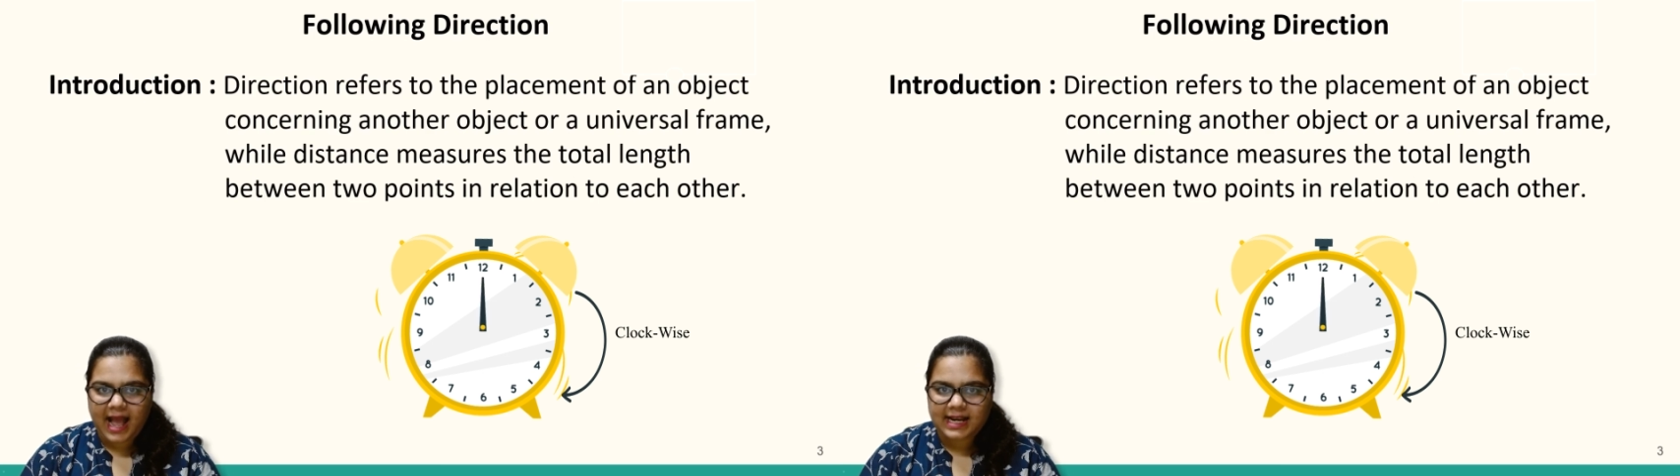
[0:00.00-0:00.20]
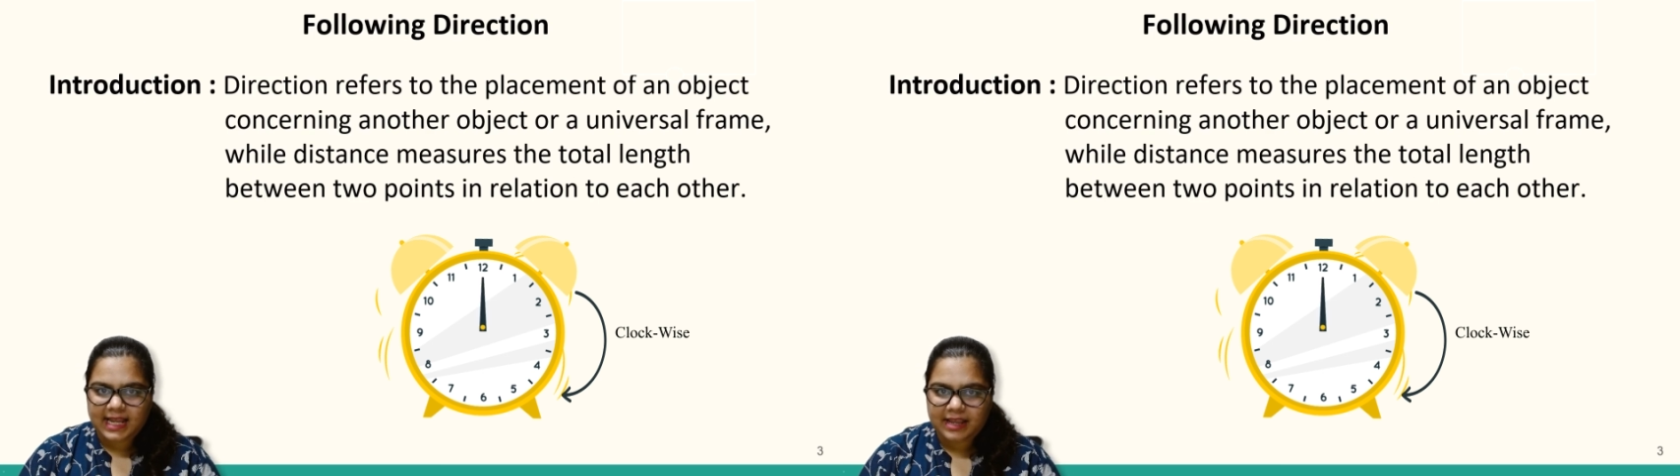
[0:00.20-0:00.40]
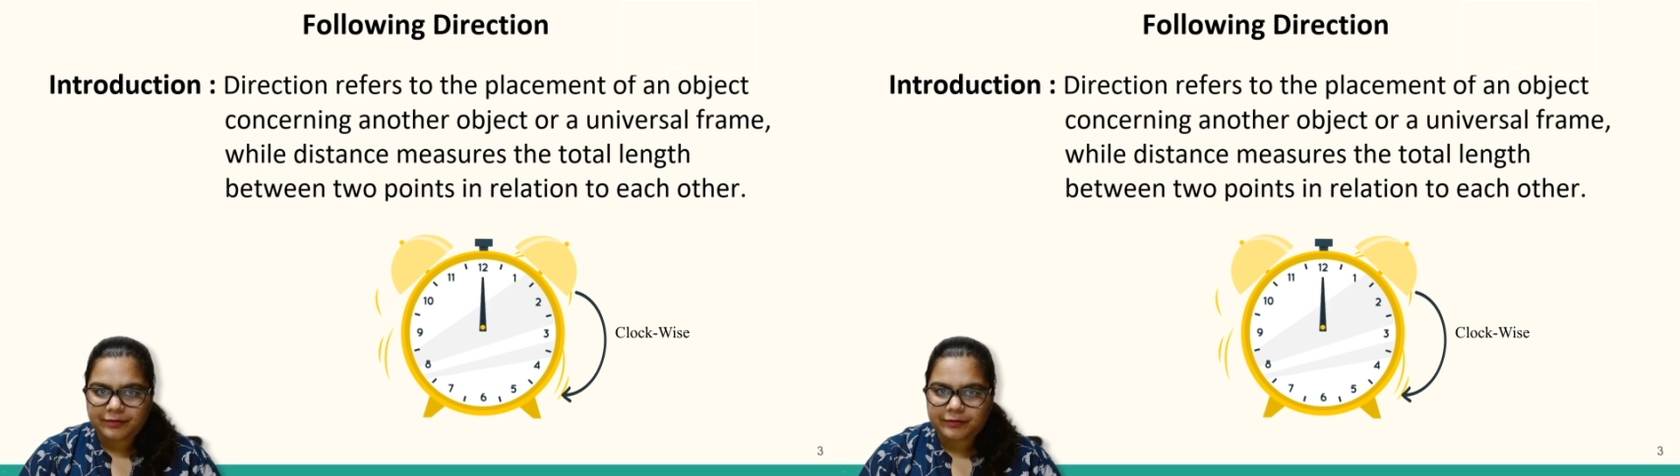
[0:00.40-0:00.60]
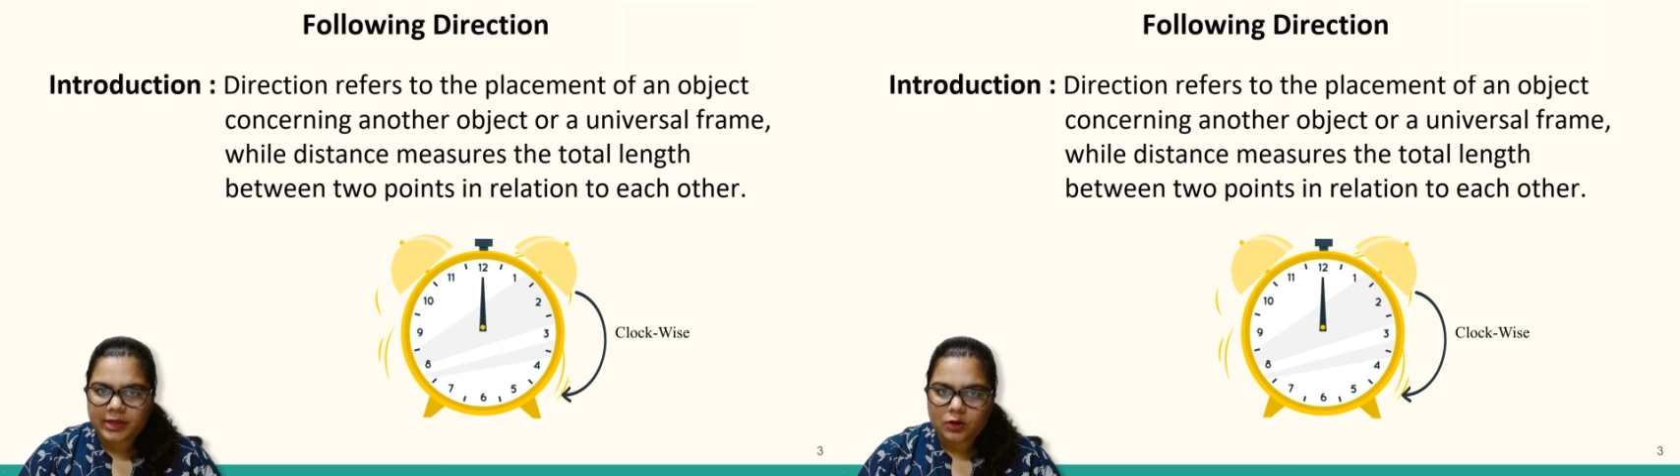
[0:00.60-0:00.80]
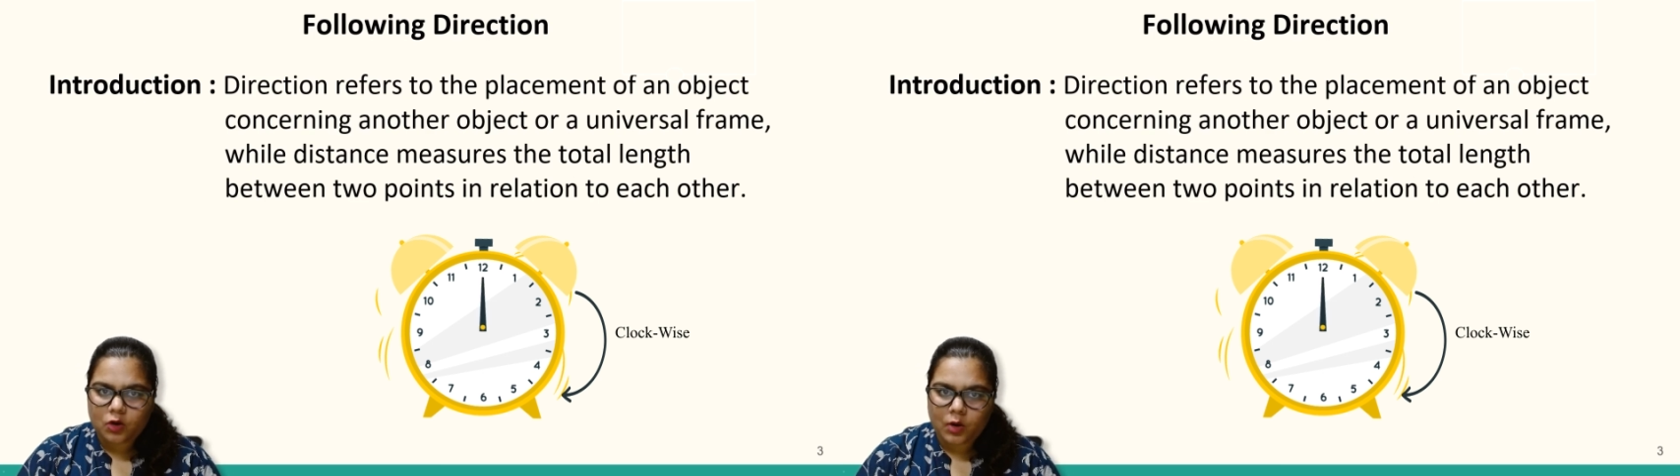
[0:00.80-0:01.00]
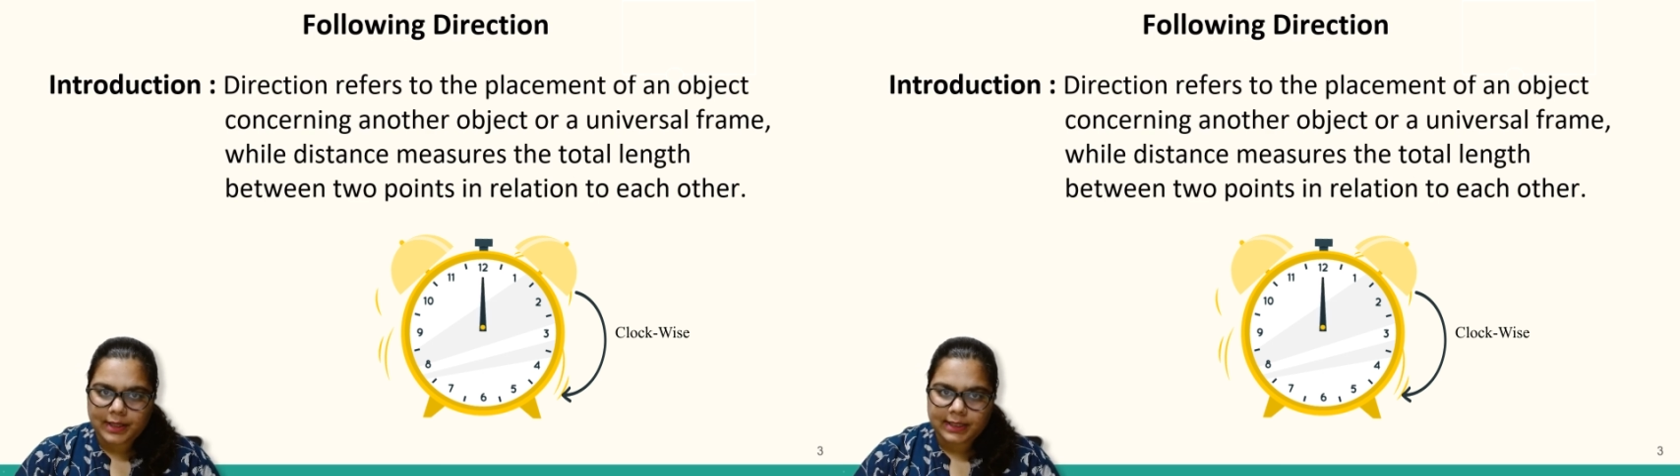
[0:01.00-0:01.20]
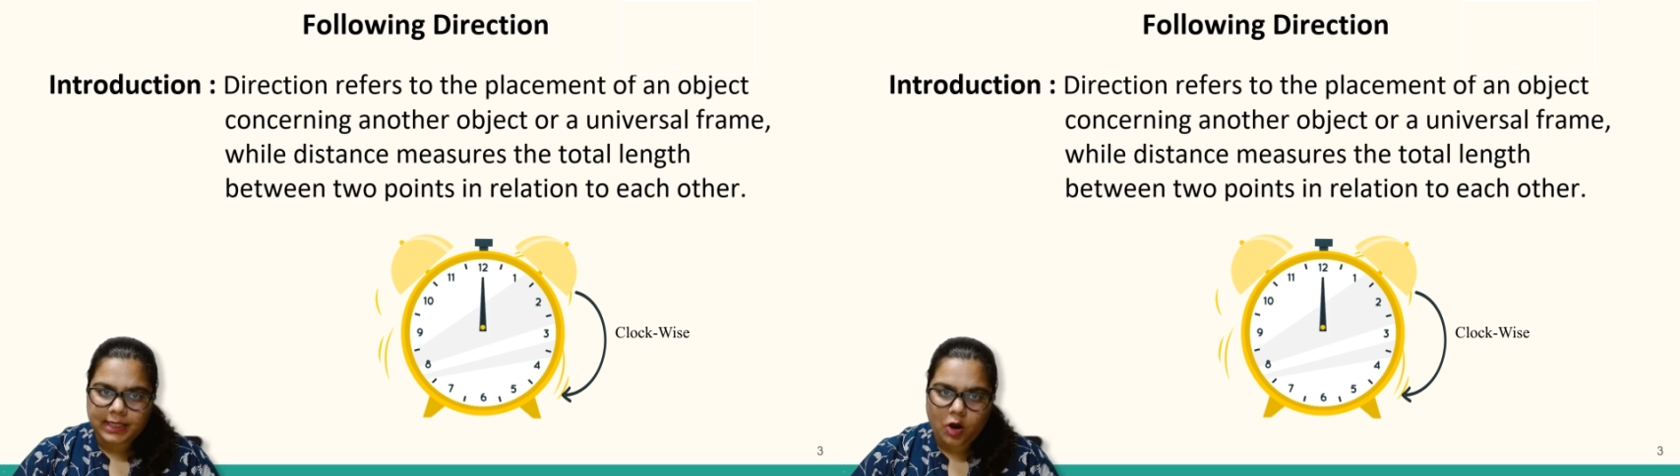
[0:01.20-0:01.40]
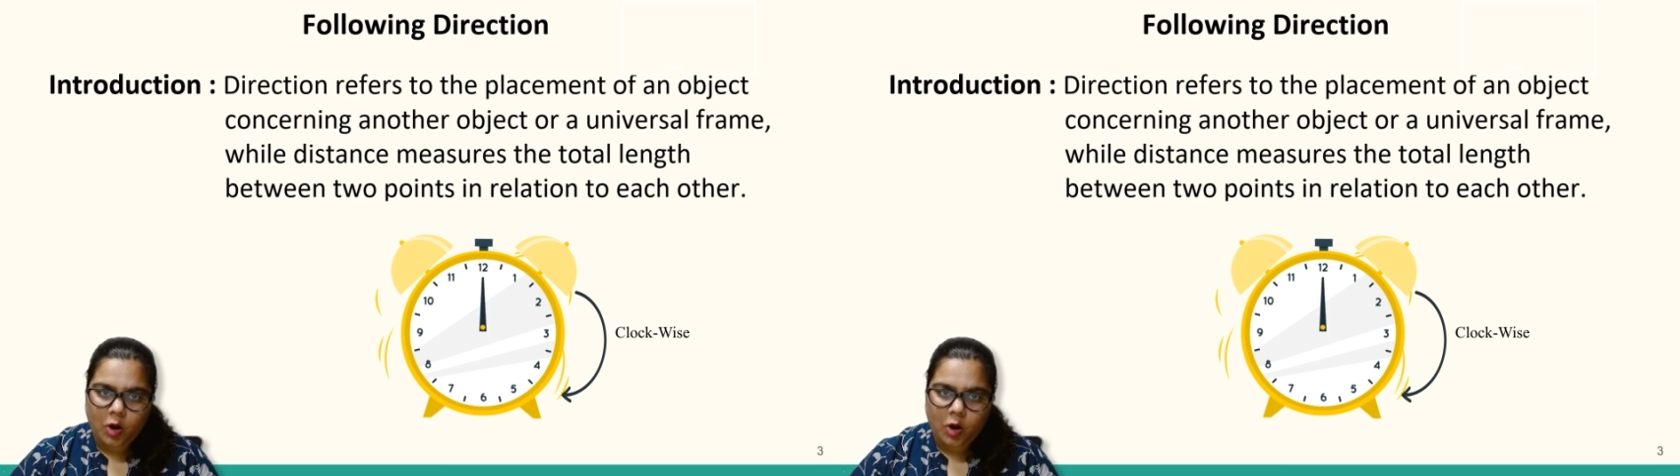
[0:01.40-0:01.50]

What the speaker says: And if we go in the